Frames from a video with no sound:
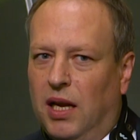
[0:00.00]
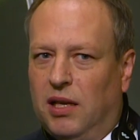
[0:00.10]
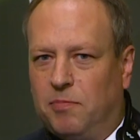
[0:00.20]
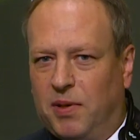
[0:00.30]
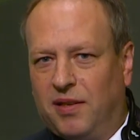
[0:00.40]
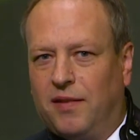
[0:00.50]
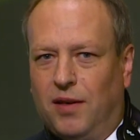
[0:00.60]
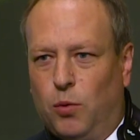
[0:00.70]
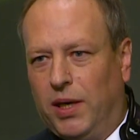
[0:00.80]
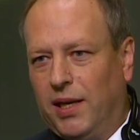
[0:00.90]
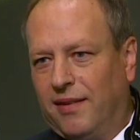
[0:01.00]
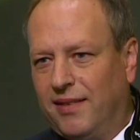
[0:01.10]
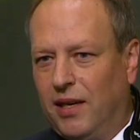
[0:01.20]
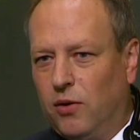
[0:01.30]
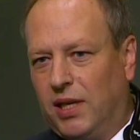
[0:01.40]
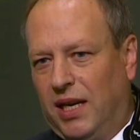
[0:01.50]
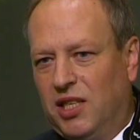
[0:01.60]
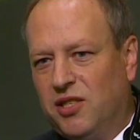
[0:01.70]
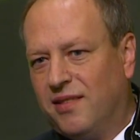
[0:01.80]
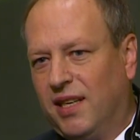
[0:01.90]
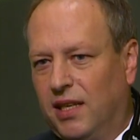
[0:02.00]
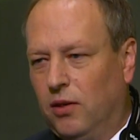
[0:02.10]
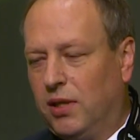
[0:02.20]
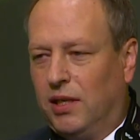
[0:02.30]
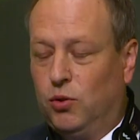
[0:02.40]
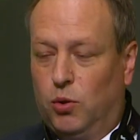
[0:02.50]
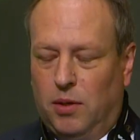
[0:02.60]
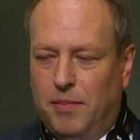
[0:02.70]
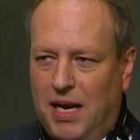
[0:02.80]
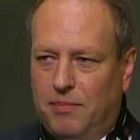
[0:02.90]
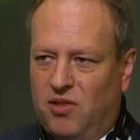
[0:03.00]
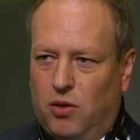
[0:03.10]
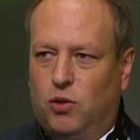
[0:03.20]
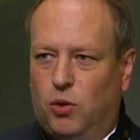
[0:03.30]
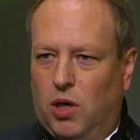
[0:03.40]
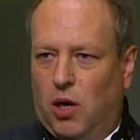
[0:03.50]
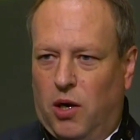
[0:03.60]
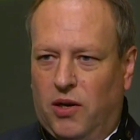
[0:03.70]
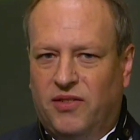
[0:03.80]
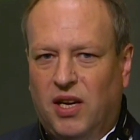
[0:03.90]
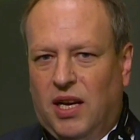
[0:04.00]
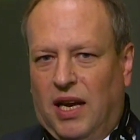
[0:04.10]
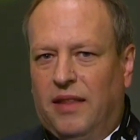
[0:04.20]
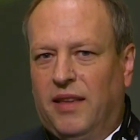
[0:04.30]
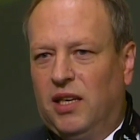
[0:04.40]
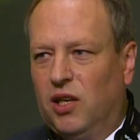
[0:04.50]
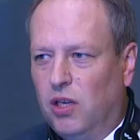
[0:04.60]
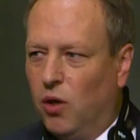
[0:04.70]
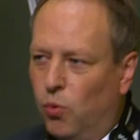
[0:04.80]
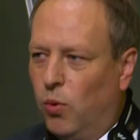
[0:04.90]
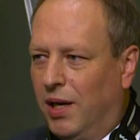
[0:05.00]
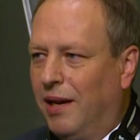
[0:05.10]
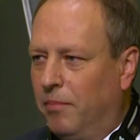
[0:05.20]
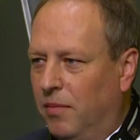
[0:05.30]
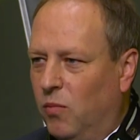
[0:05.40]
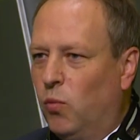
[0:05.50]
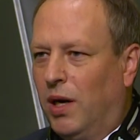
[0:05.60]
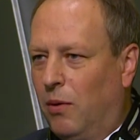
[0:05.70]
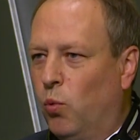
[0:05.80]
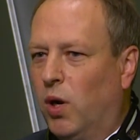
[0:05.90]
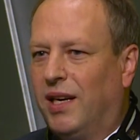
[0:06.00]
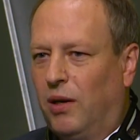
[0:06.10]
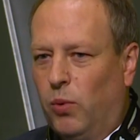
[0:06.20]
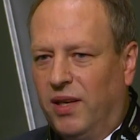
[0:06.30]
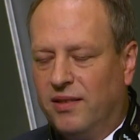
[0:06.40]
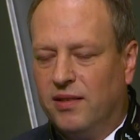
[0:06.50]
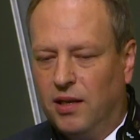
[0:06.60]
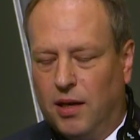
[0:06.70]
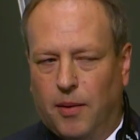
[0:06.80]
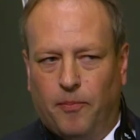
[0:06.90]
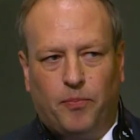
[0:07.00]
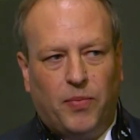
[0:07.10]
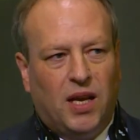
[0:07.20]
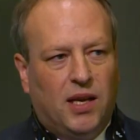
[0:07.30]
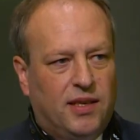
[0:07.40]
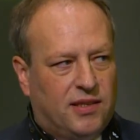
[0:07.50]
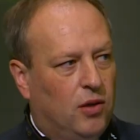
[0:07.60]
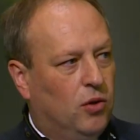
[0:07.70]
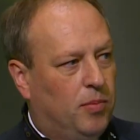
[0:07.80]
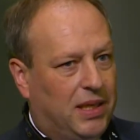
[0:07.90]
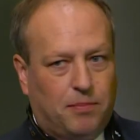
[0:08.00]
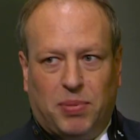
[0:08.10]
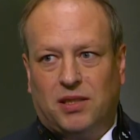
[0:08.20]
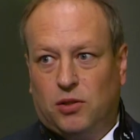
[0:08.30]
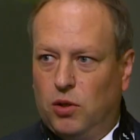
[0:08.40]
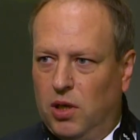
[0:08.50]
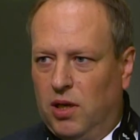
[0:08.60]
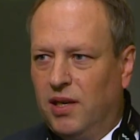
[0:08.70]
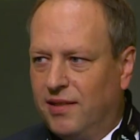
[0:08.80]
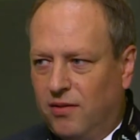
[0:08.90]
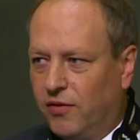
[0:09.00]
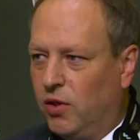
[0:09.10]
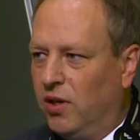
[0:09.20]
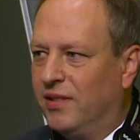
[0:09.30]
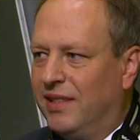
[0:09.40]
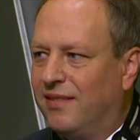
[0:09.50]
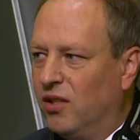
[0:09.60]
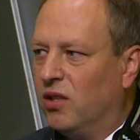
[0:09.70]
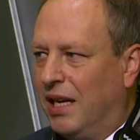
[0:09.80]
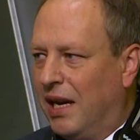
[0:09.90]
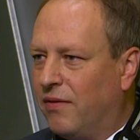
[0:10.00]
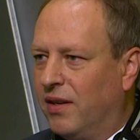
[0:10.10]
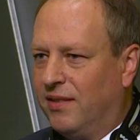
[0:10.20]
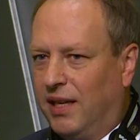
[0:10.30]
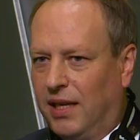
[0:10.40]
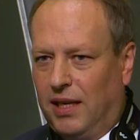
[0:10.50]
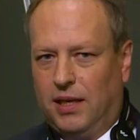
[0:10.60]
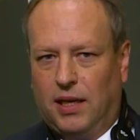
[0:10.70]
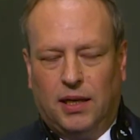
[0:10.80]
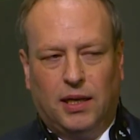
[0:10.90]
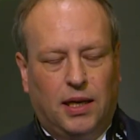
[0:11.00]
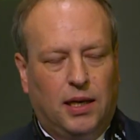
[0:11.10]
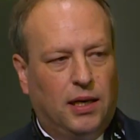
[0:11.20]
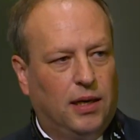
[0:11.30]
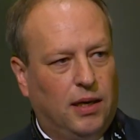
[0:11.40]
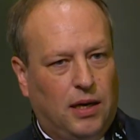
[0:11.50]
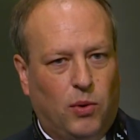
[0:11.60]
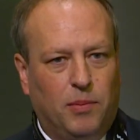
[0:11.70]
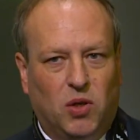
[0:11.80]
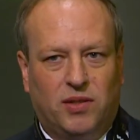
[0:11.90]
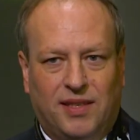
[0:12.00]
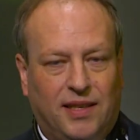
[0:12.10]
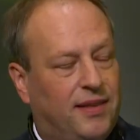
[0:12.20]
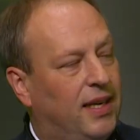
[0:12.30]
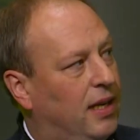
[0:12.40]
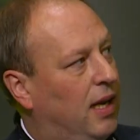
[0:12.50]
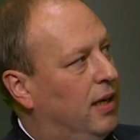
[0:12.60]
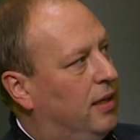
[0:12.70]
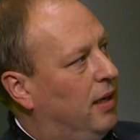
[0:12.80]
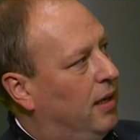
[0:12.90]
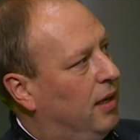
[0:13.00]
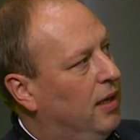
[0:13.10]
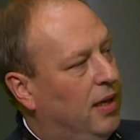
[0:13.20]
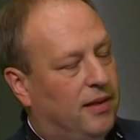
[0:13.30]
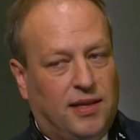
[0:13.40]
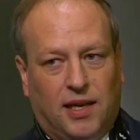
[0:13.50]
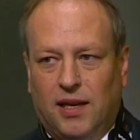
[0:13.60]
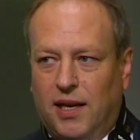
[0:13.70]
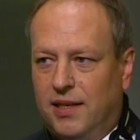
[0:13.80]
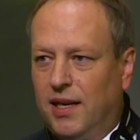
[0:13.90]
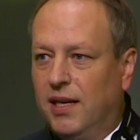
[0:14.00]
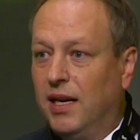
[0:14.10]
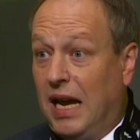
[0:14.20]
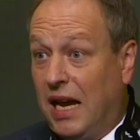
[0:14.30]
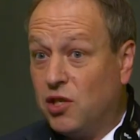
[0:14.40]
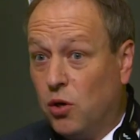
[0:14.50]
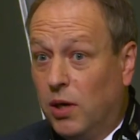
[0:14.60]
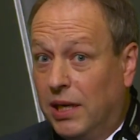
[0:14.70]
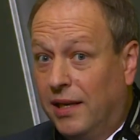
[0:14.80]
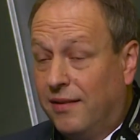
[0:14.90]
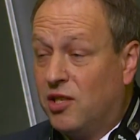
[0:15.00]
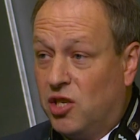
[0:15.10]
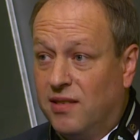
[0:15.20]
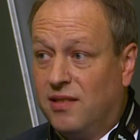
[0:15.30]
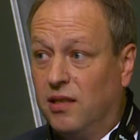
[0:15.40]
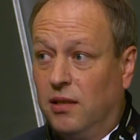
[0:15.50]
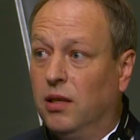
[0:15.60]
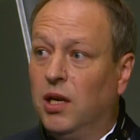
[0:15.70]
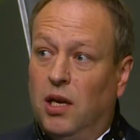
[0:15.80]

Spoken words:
Specifically when I say, okay, just take a look at Google Maps or Google Earth, and then you know what I'm working with. But Google Earth, of course, is not everything in remote sensing and in satellite data. Actually, it's just the